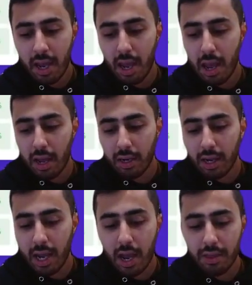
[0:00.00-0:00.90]
and
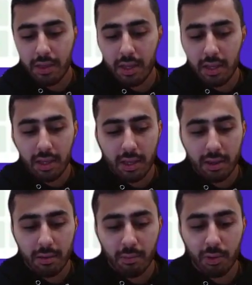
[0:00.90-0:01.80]
I had the
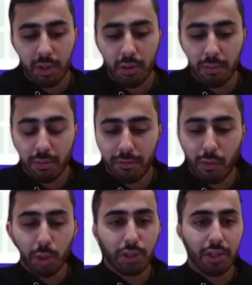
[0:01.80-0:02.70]

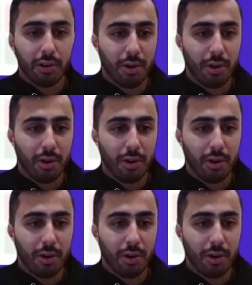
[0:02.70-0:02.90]
fortune or